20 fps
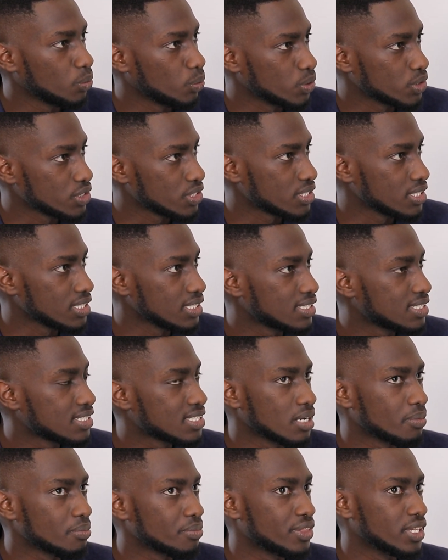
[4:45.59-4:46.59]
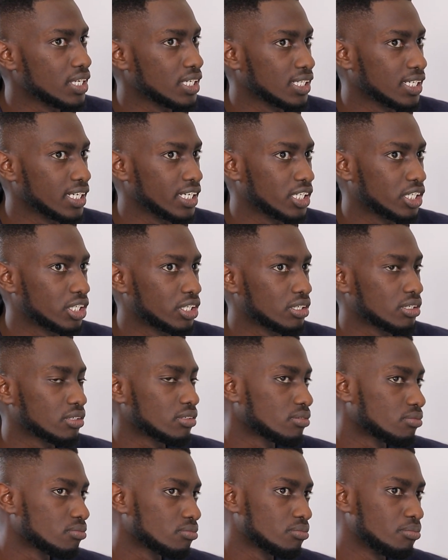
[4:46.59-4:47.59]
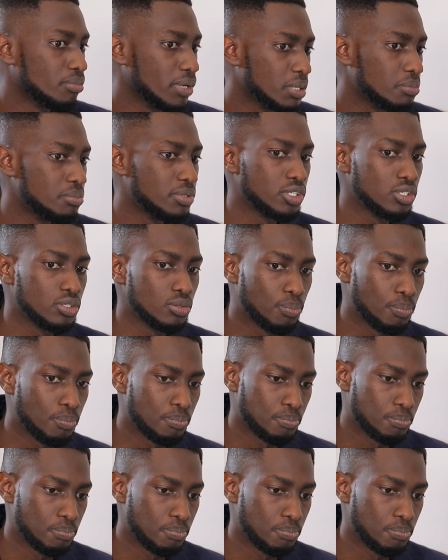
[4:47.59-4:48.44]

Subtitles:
Was it something like maybe you